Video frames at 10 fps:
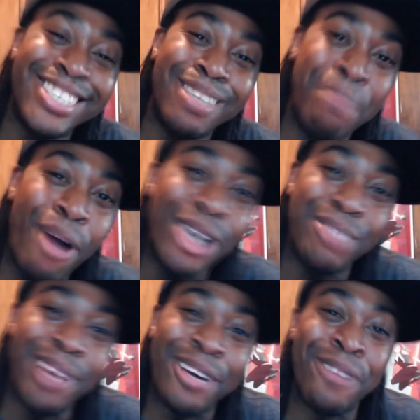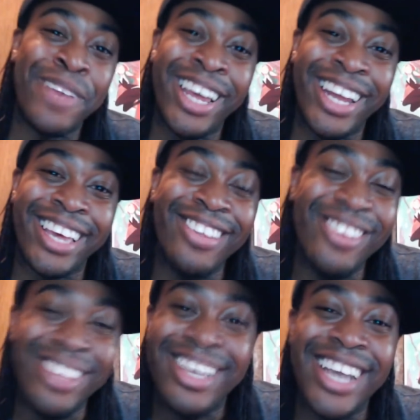this is the boss battle, man. Like,
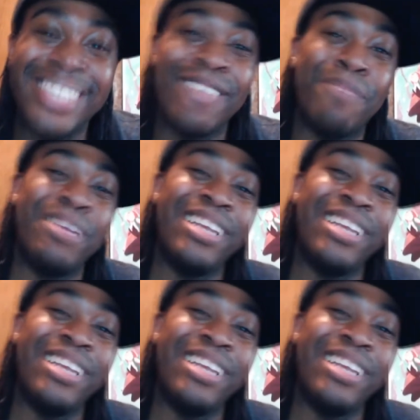you, you guys ever